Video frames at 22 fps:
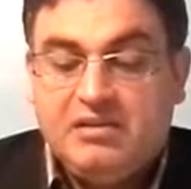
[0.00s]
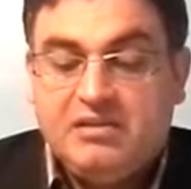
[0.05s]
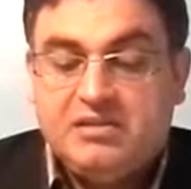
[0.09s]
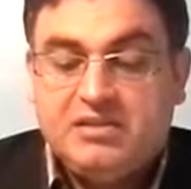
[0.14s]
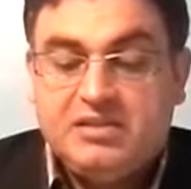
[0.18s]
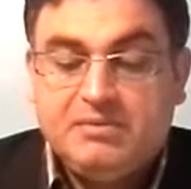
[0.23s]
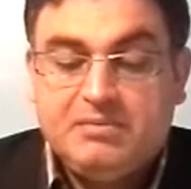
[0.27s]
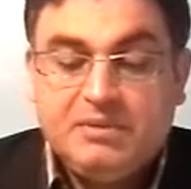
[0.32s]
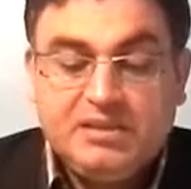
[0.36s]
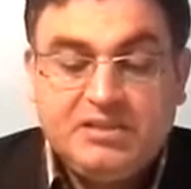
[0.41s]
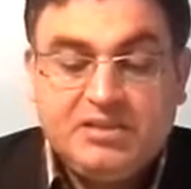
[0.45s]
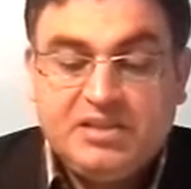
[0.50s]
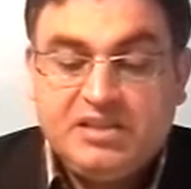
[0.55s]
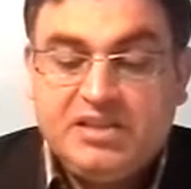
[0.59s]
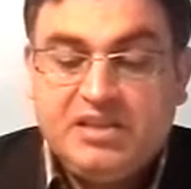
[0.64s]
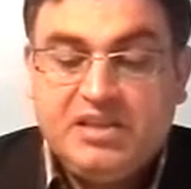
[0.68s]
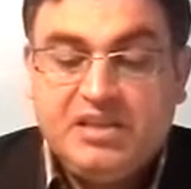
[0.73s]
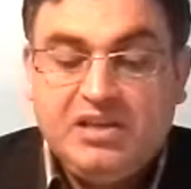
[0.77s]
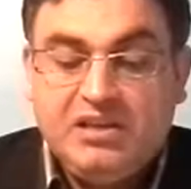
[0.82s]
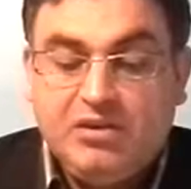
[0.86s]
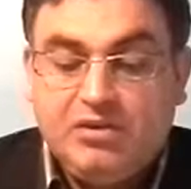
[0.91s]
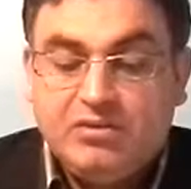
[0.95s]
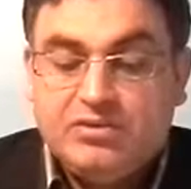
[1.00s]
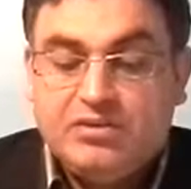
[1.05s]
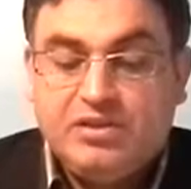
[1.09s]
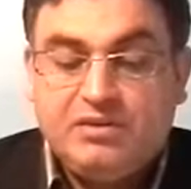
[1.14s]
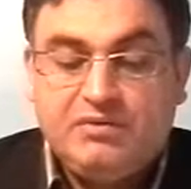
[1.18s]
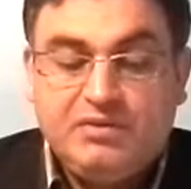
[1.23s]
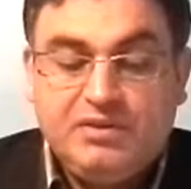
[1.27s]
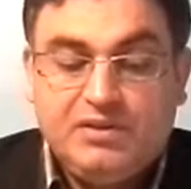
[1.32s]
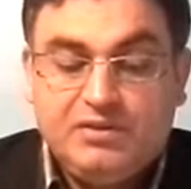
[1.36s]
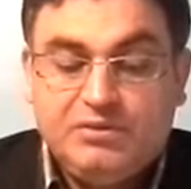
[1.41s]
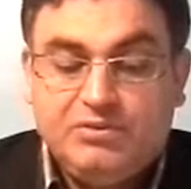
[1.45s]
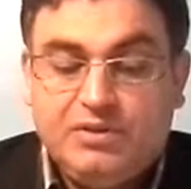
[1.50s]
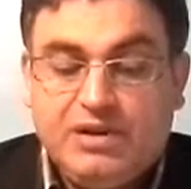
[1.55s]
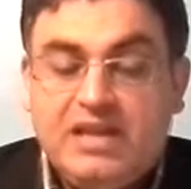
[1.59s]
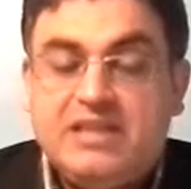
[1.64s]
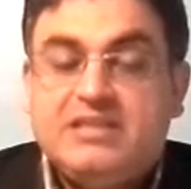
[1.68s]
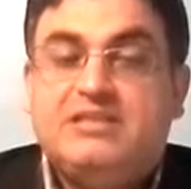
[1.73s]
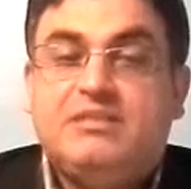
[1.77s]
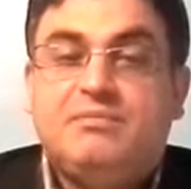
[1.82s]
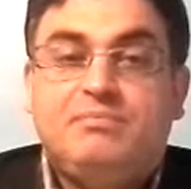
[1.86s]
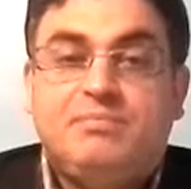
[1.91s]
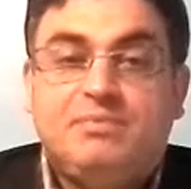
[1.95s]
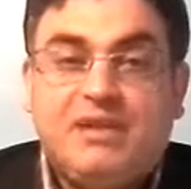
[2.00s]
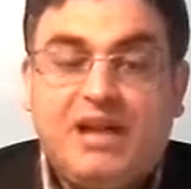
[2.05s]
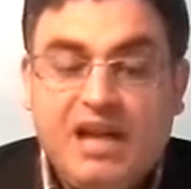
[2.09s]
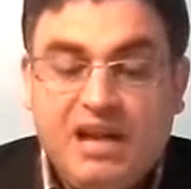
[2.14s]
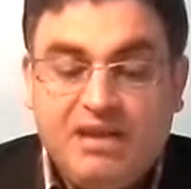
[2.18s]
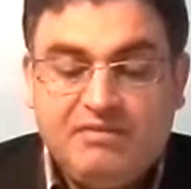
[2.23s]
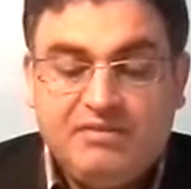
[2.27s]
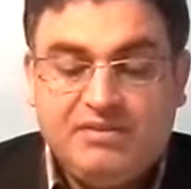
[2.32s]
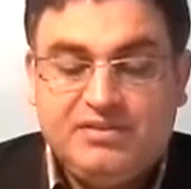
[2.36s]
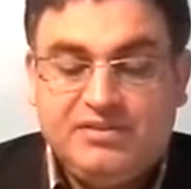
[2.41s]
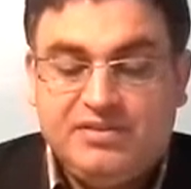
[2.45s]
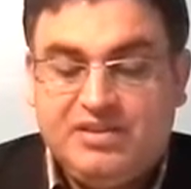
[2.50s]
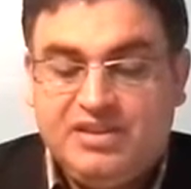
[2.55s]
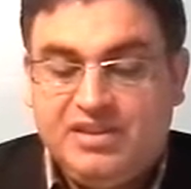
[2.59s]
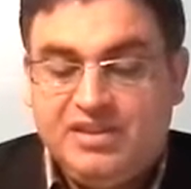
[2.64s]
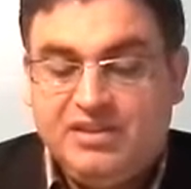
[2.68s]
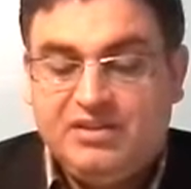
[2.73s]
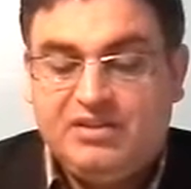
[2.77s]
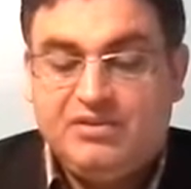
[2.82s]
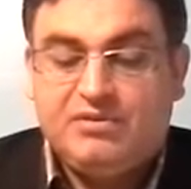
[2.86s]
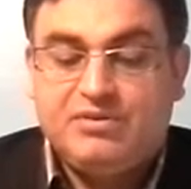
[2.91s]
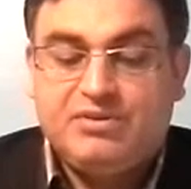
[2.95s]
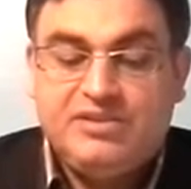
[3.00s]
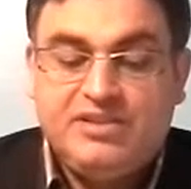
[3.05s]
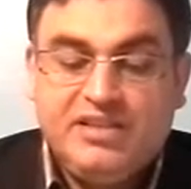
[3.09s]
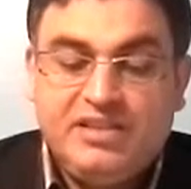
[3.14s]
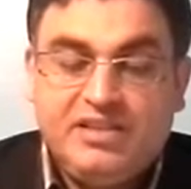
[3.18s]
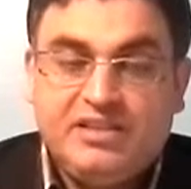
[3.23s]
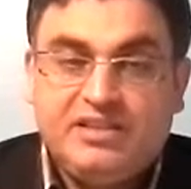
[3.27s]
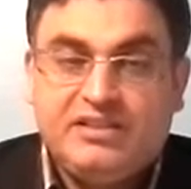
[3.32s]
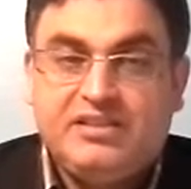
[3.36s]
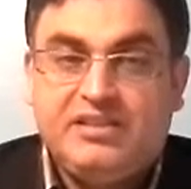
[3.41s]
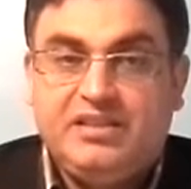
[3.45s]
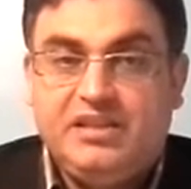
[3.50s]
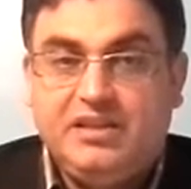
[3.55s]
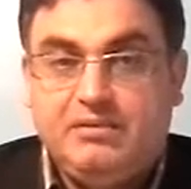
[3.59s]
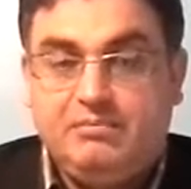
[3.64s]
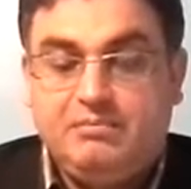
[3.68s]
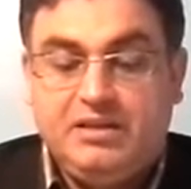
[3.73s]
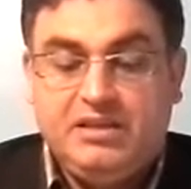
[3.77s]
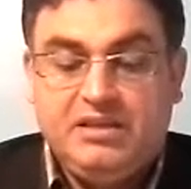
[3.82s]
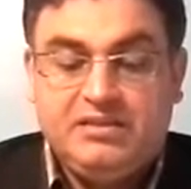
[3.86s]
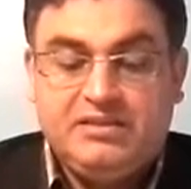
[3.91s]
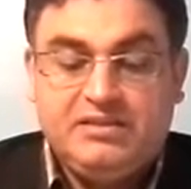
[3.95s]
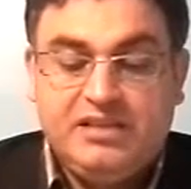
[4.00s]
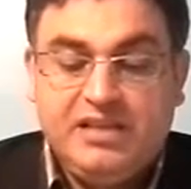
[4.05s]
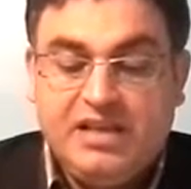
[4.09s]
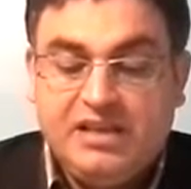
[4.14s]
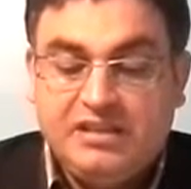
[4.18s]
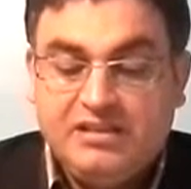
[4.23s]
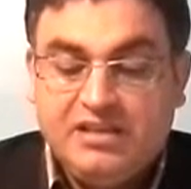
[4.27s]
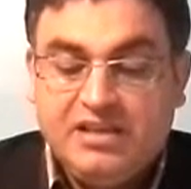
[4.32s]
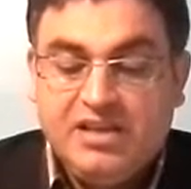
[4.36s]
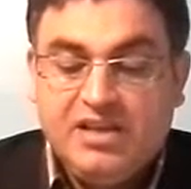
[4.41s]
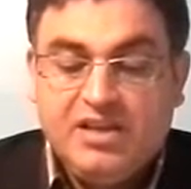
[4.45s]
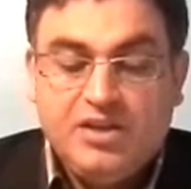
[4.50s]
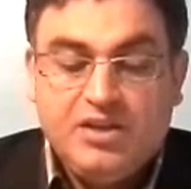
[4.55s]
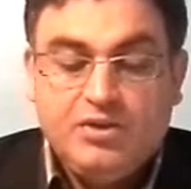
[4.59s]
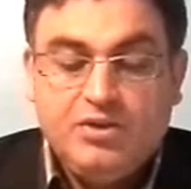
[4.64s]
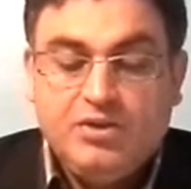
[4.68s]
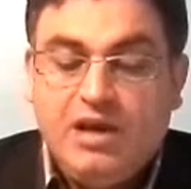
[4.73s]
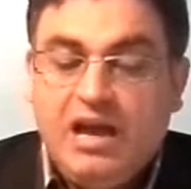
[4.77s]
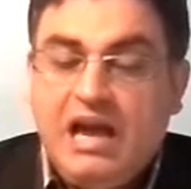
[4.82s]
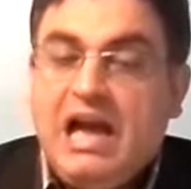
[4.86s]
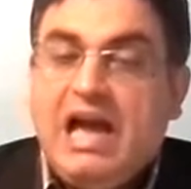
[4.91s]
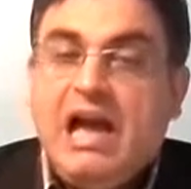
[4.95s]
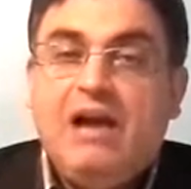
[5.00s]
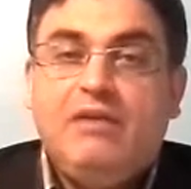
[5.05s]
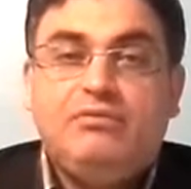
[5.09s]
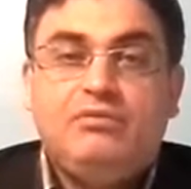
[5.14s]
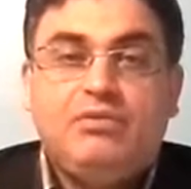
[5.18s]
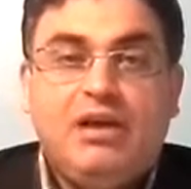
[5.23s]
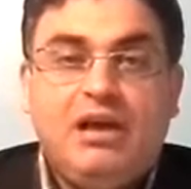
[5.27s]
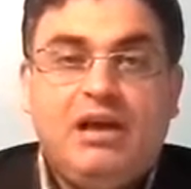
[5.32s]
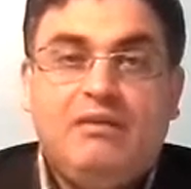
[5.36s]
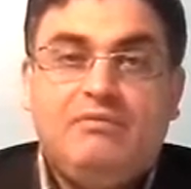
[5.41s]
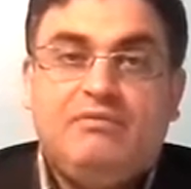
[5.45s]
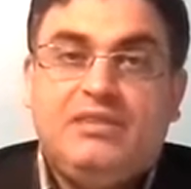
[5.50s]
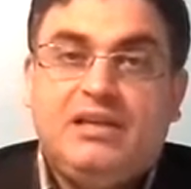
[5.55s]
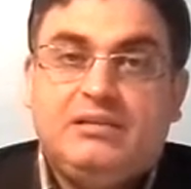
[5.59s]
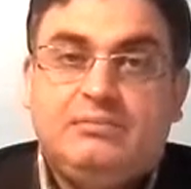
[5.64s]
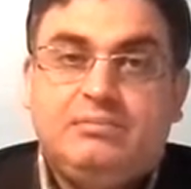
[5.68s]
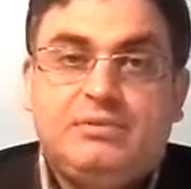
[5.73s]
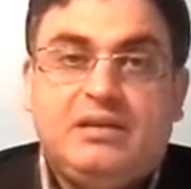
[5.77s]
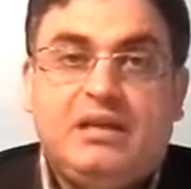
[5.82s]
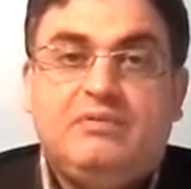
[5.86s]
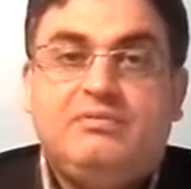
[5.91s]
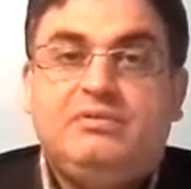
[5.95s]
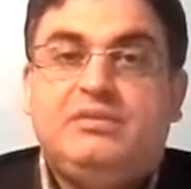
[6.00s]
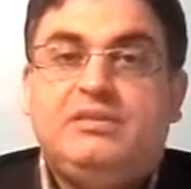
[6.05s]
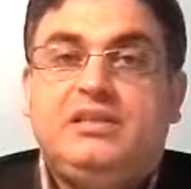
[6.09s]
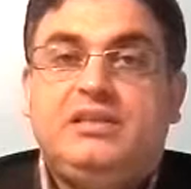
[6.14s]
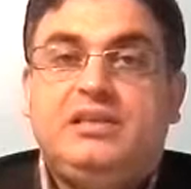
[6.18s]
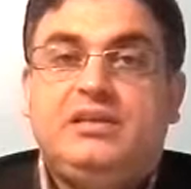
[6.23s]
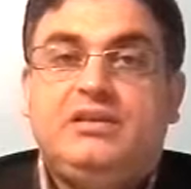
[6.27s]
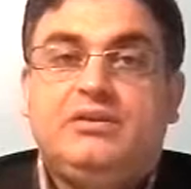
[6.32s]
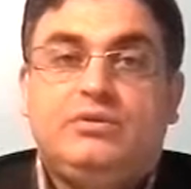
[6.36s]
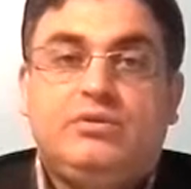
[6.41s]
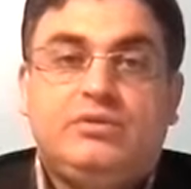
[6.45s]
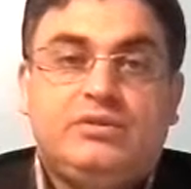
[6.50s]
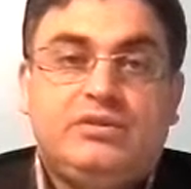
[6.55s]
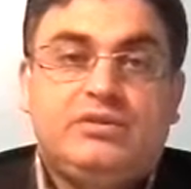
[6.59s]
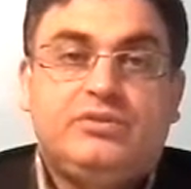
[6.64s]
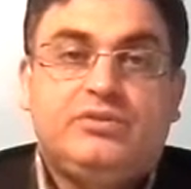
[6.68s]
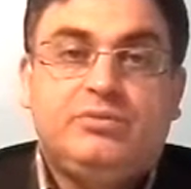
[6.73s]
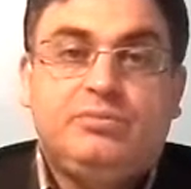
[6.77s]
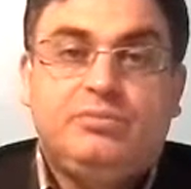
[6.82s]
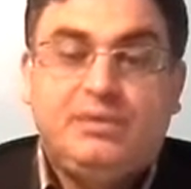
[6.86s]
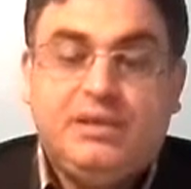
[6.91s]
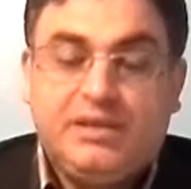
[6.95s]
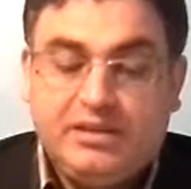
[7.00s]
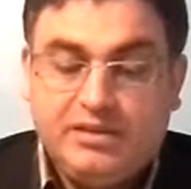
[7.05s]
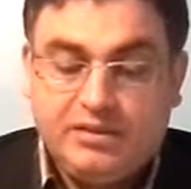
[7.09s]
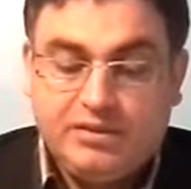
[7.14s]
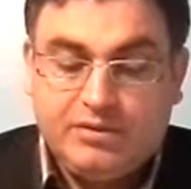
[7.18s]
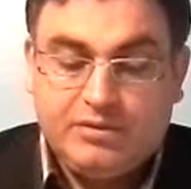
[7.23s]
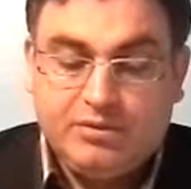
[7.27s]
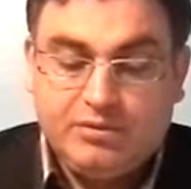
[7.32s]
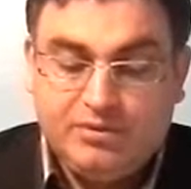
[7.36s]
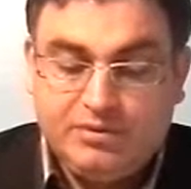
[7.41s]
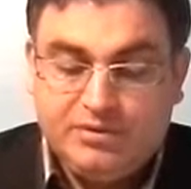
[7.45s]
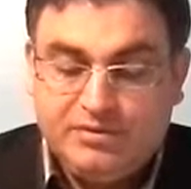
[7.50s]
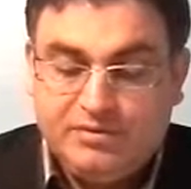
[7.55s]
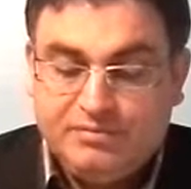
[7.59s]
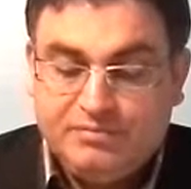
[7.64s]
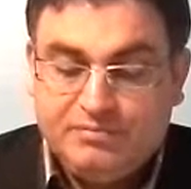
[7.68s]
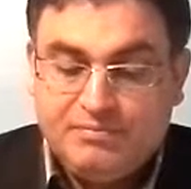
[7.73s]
Symmetric key, also referred to as a private key or secret key, means that you have to have that private key in order to break the code.